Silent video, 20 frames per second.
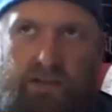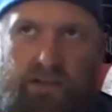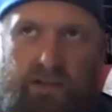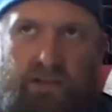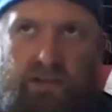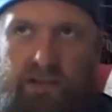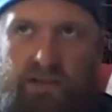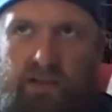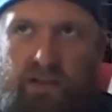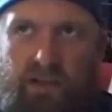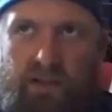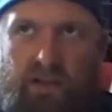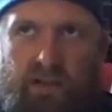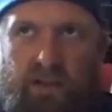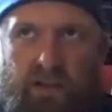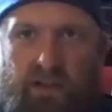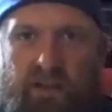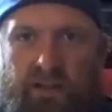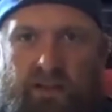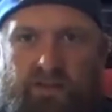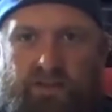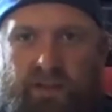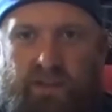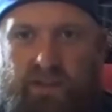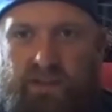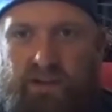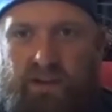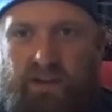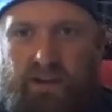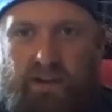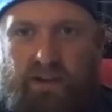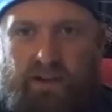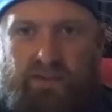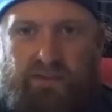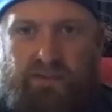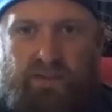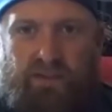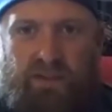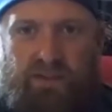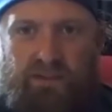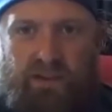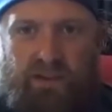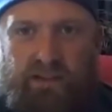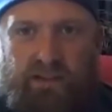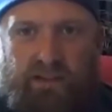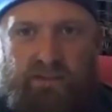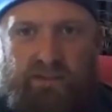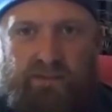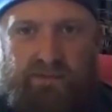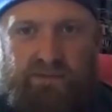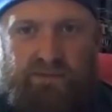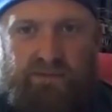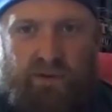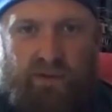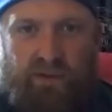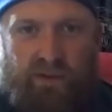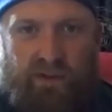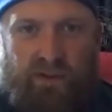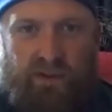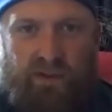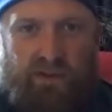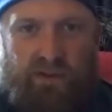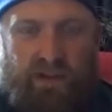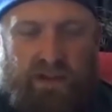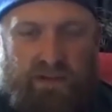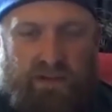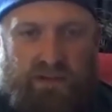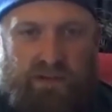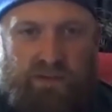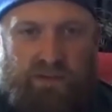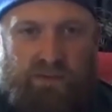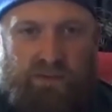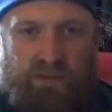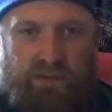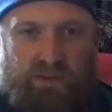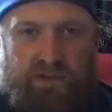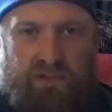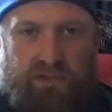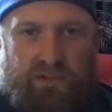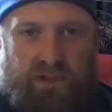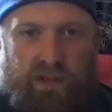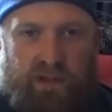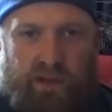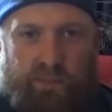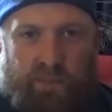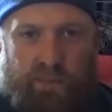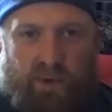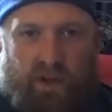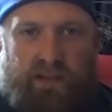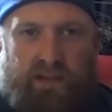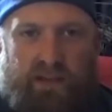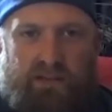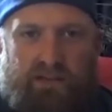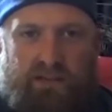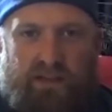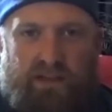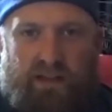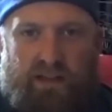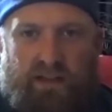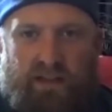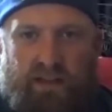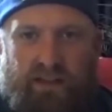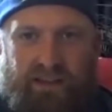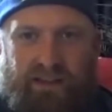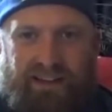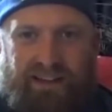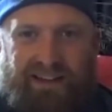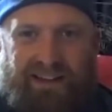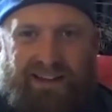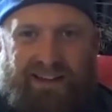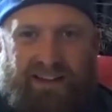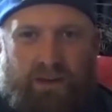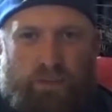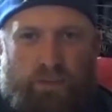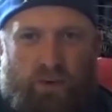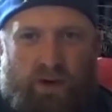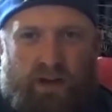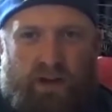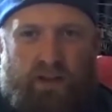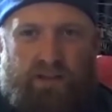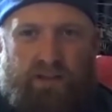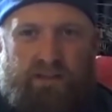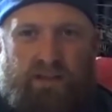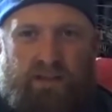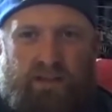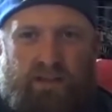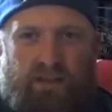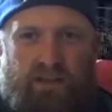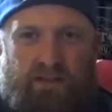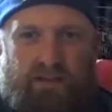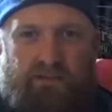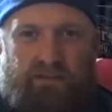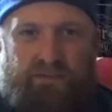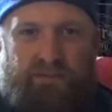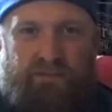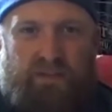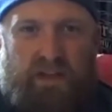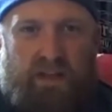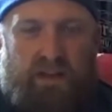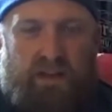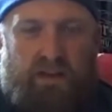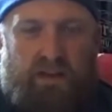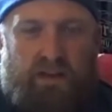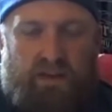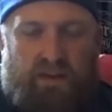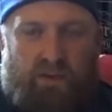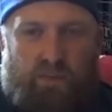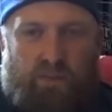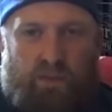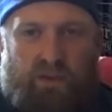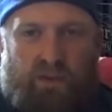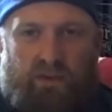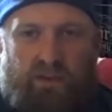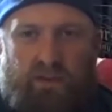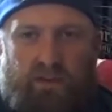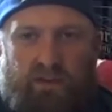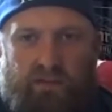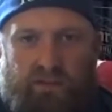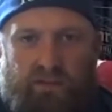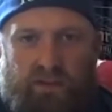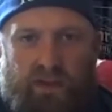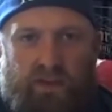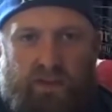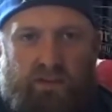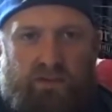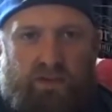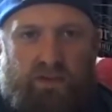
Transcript: There's the veterinary feed directive for the nation, which applies to any kind of antibiotics in feed, so mixed into feed.